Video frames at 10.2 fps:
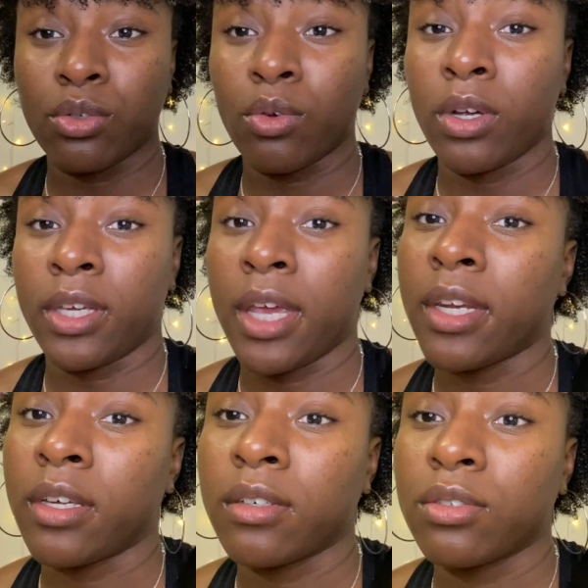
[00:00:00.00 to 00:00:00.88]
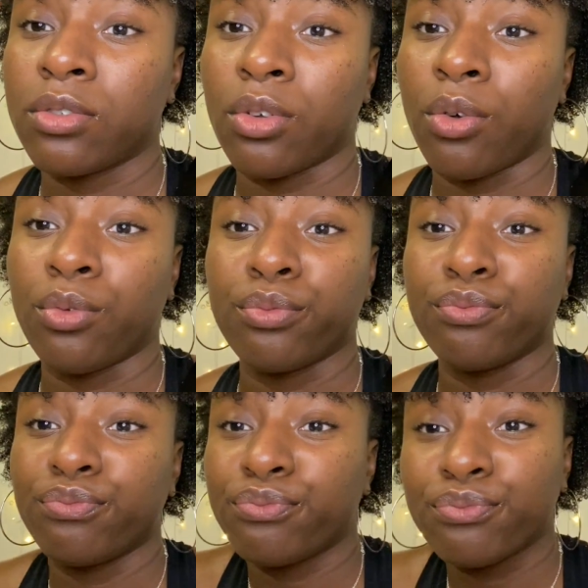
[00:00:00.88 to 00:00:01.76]
organic, so
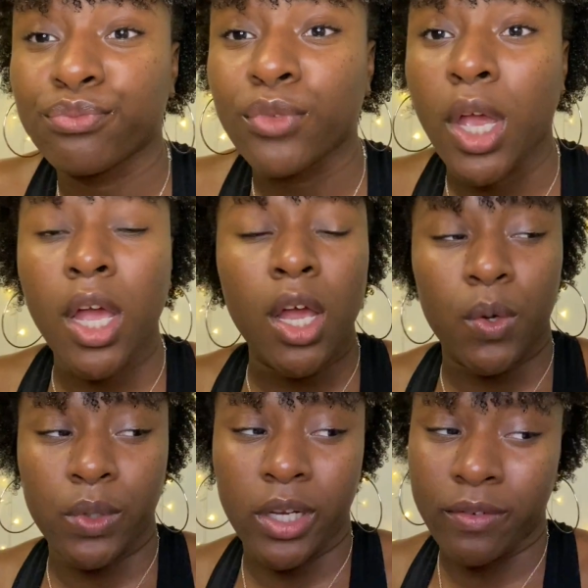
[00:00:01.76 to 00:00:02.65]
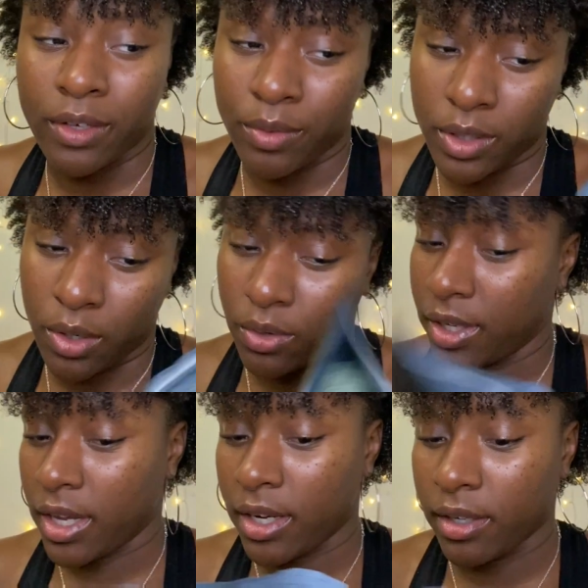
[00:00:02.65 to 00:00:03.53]
we love everything
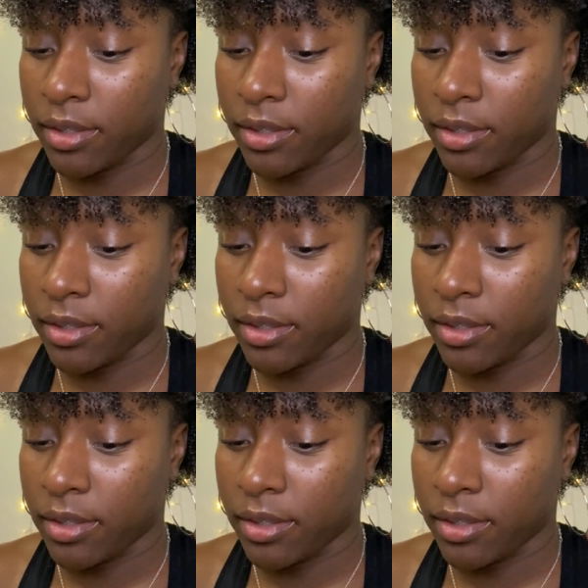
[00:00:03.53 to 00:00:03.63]
organic.